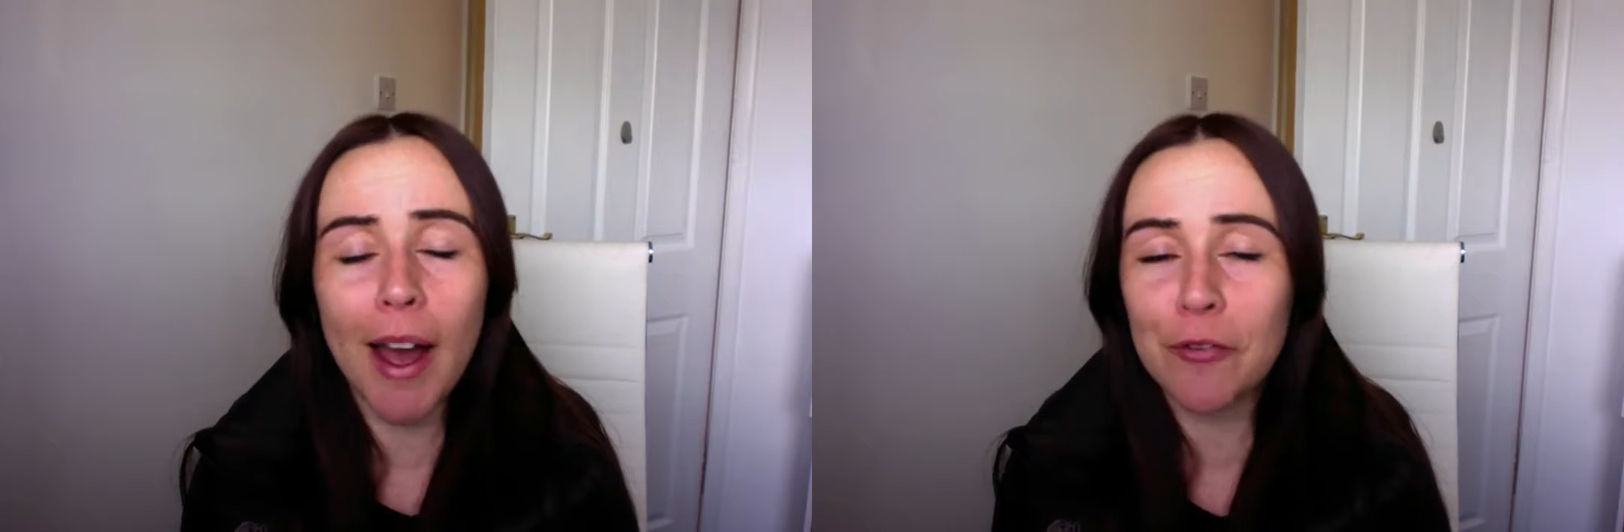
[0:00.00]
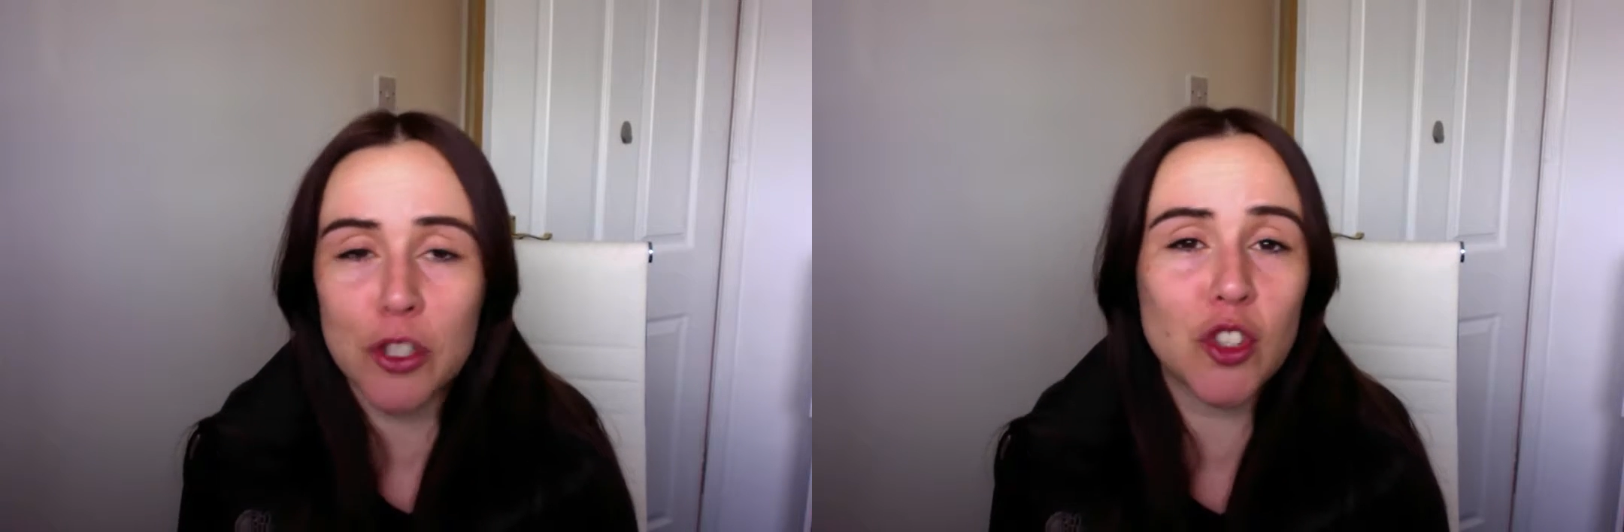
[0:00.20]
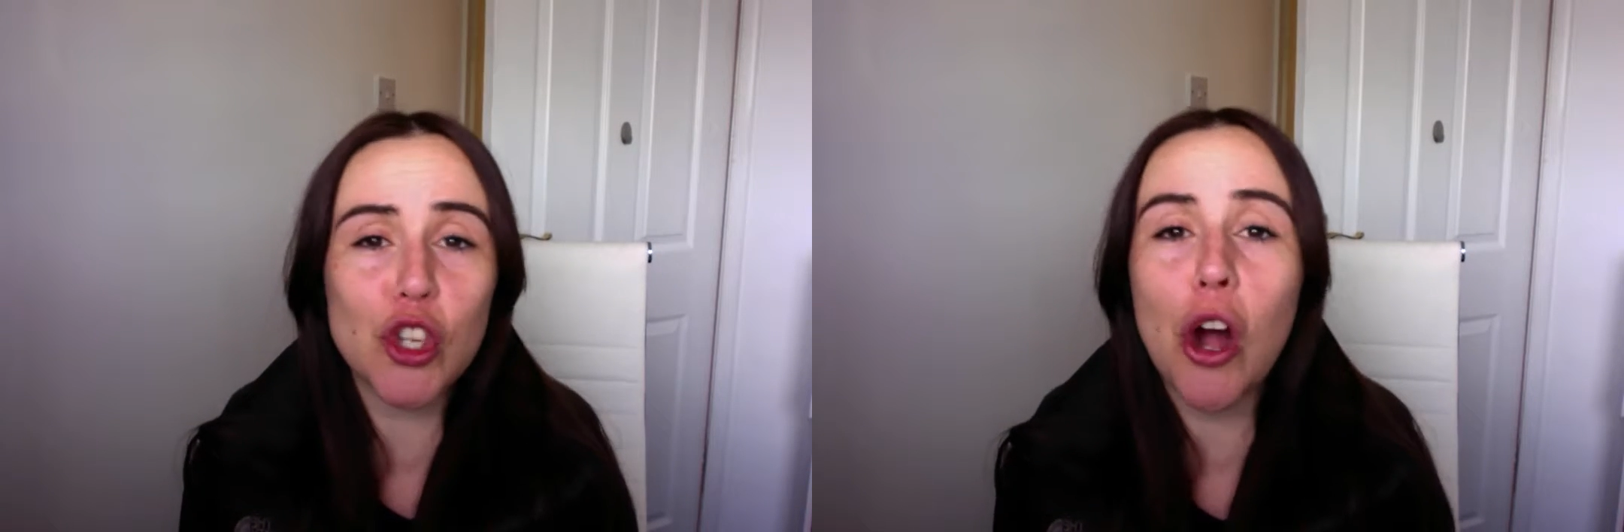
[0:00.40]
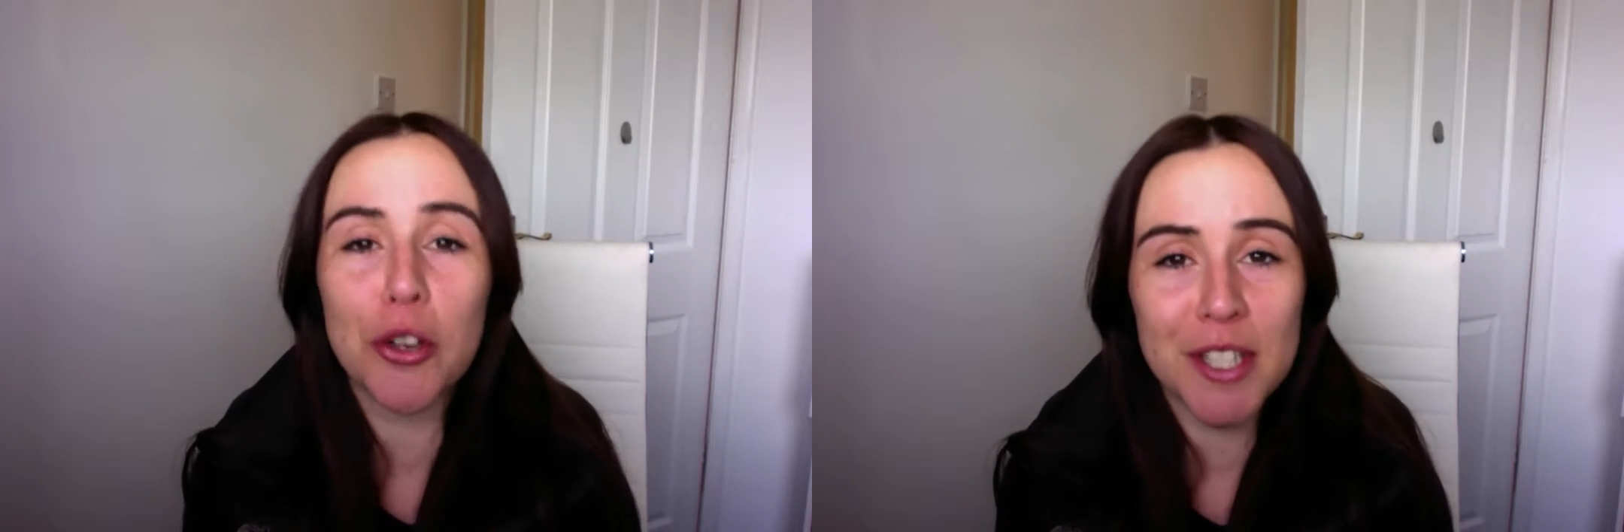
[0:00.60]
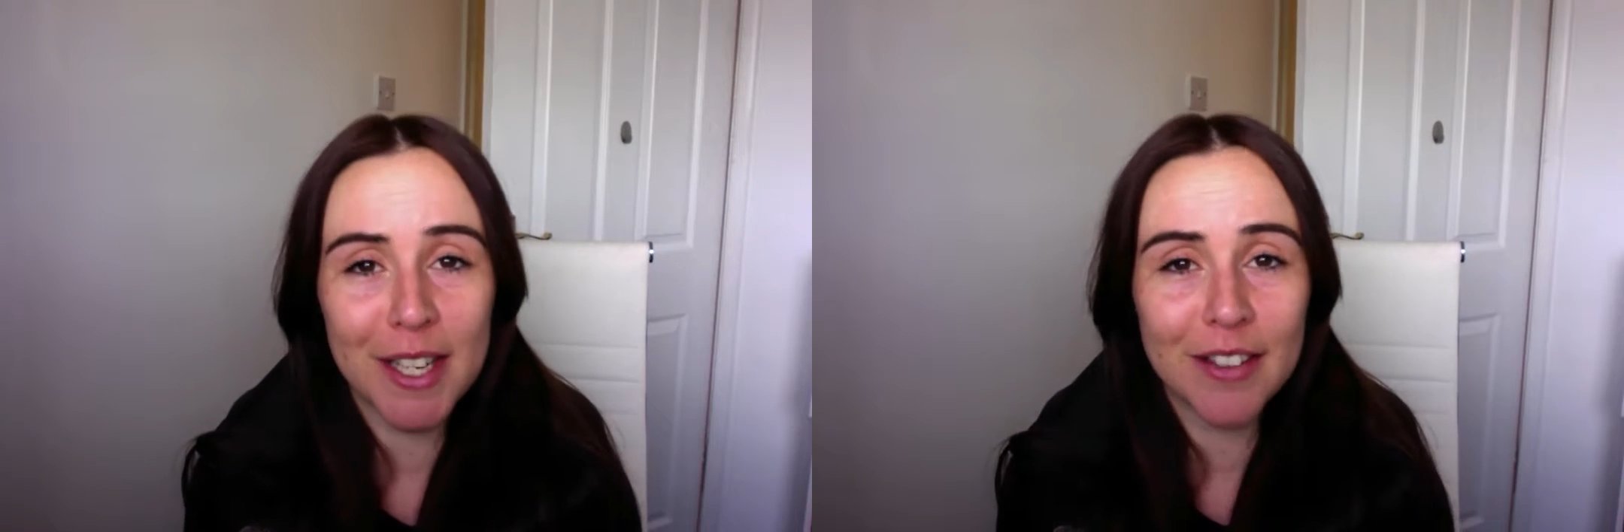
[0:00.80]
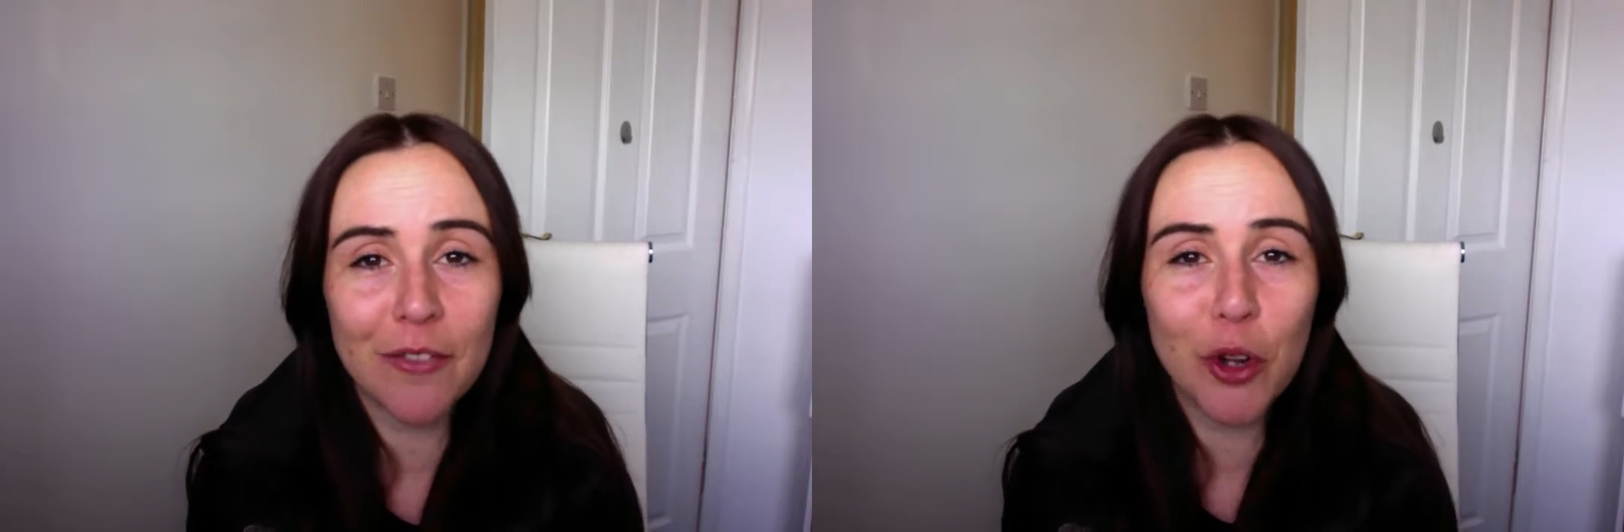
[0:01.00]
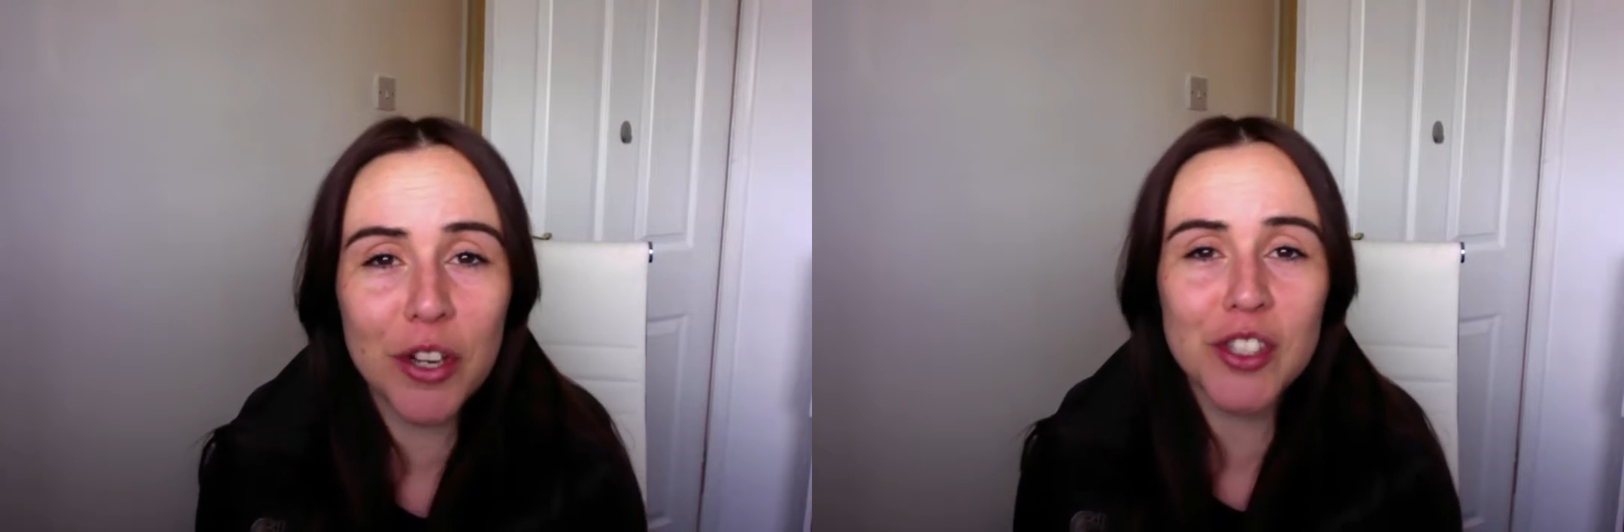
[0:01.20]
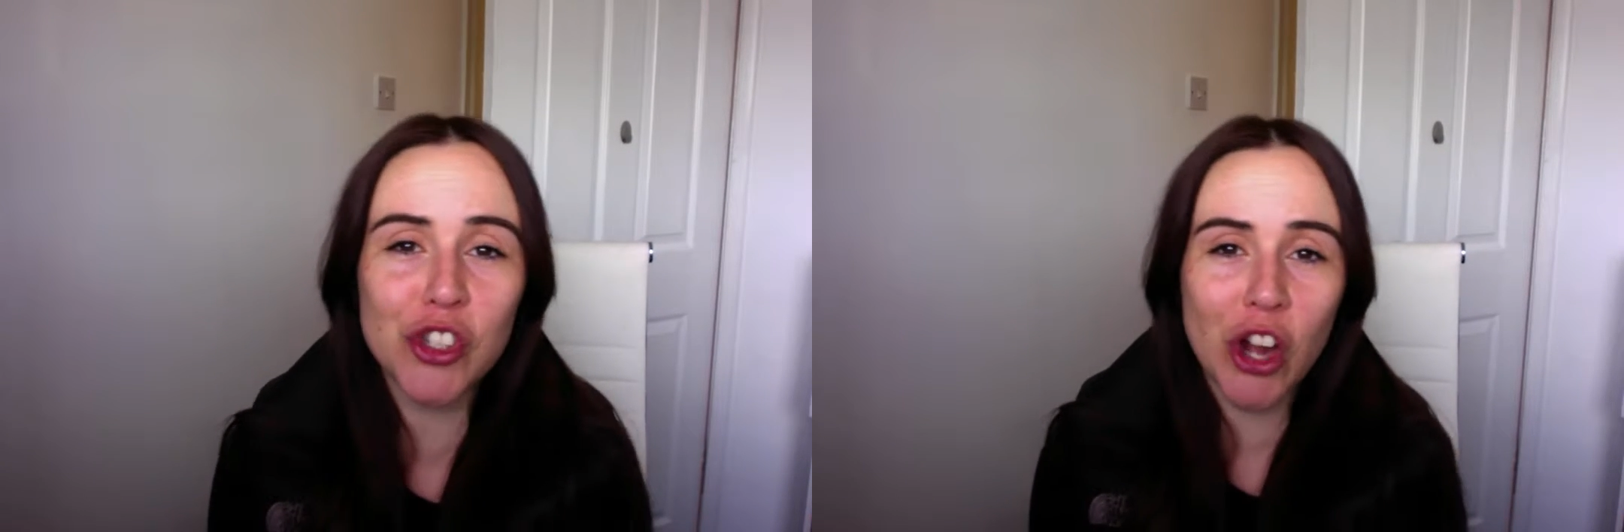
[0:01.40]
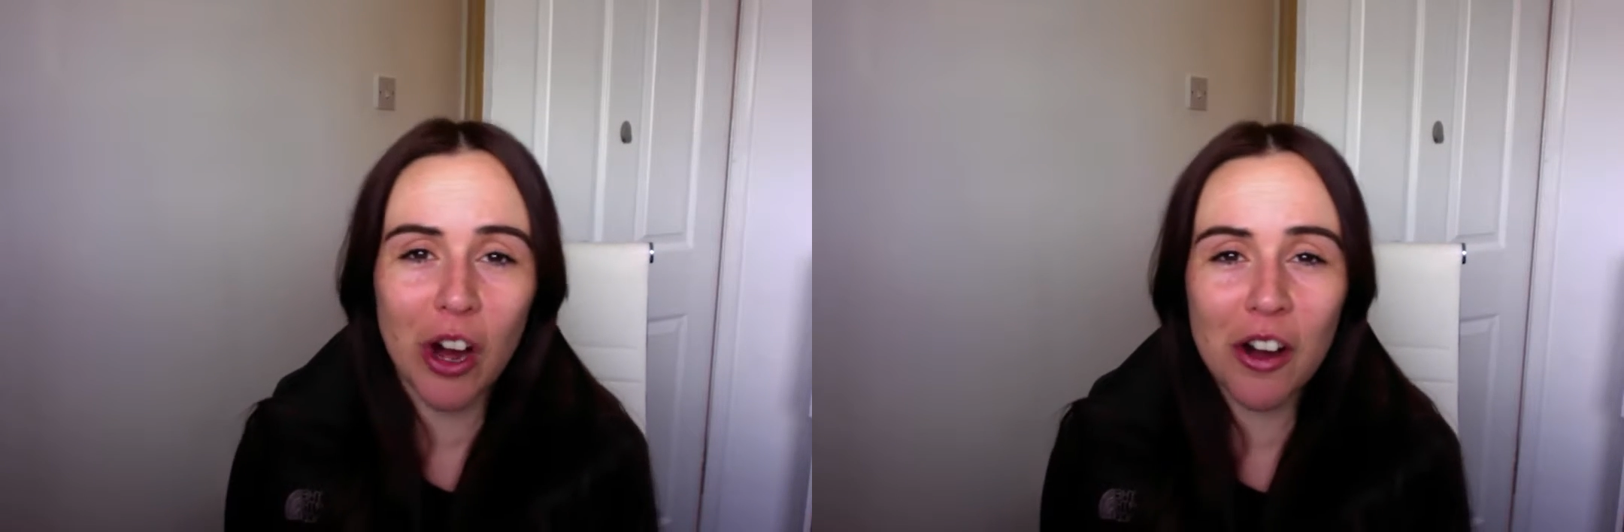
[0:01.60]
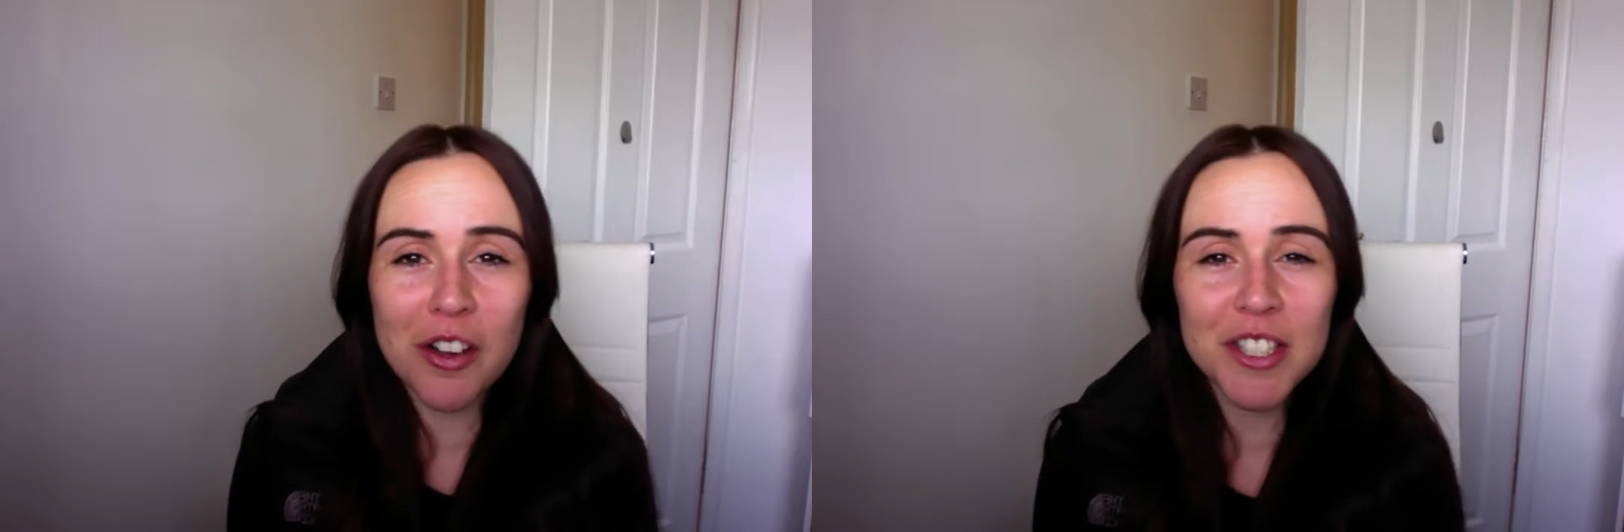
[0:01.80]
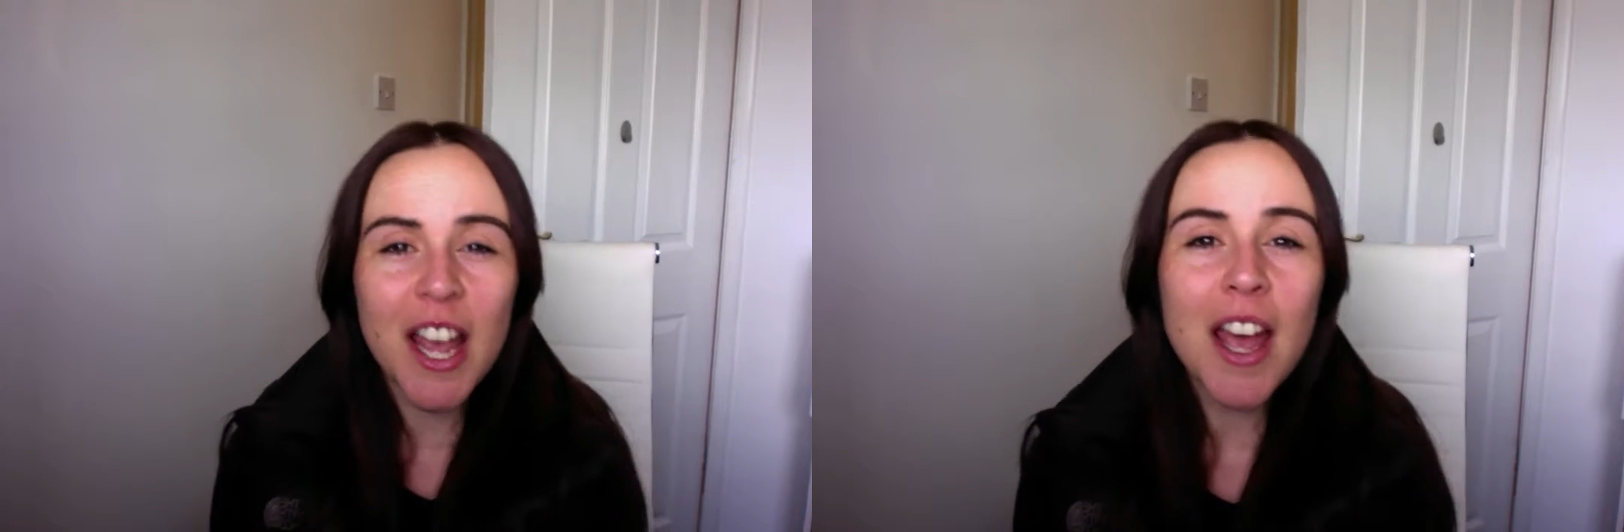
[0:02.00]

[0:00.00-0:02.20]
after starting. You've got to start